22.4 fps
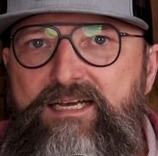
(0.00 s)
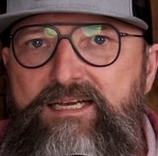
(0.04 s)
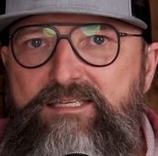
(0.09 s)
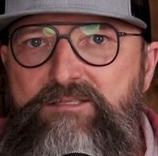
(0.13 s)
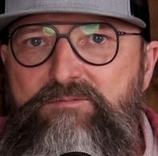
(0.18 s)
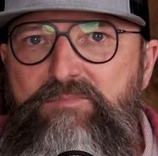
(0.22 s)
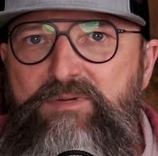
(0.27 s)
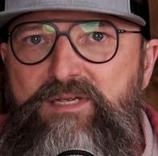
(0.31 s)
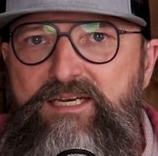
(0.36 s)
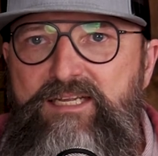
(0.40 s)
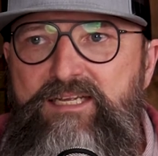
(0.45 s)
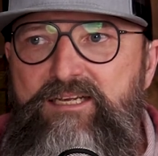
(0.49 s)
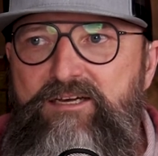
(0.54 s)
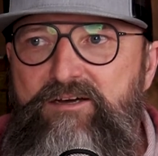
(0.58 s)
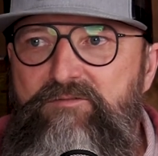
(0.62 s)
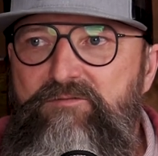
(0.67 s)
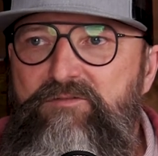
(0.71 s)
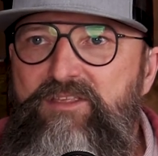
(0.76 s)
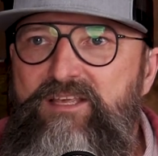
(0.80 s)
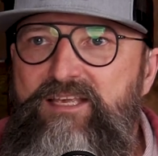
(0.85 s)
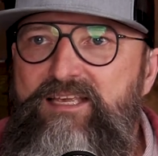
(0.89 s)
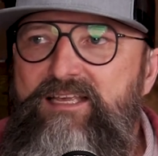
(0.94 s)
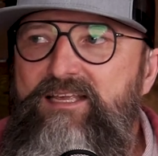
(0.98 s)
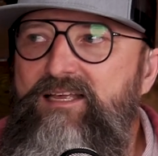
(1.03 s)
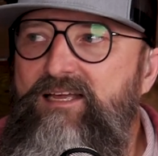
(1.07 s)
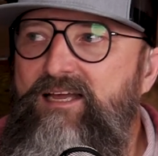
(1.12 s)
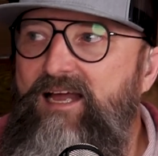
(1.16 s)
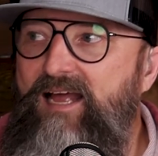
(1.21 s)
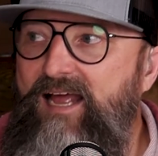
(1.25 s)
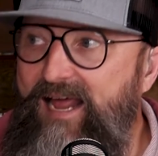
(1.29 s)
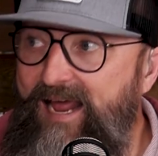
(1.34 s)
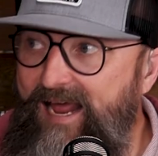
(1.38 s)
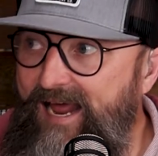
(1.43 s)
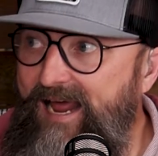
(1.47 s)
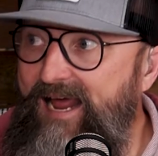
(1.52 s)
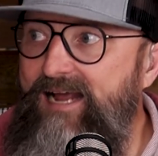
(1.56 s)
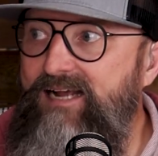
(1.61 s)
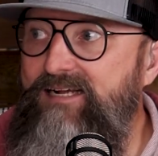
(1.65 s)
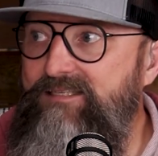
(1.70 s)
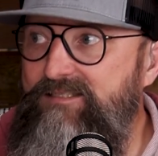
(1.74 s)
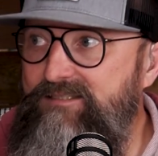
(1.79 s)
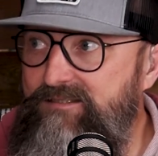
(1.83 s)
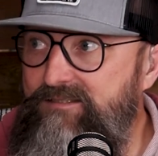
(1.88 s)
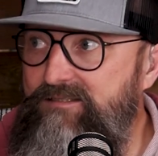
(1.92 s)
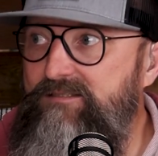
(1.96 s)
as many of the
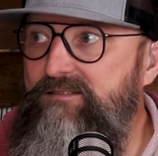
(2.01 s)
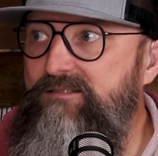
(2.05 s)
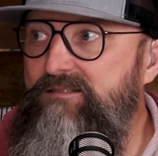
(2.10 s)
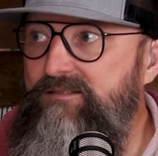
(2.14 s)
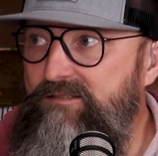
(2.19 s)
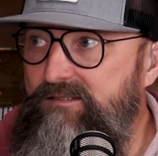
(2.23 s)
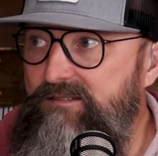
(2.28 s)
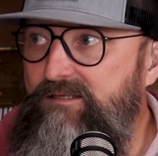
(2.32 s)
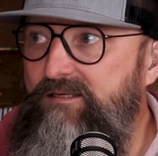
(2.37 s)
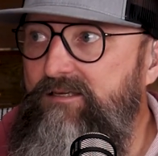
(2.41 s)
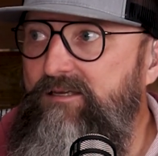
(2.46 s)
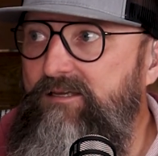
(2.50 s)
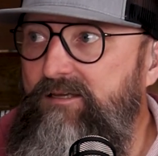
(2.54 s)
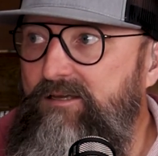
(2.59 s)
acts. Mm.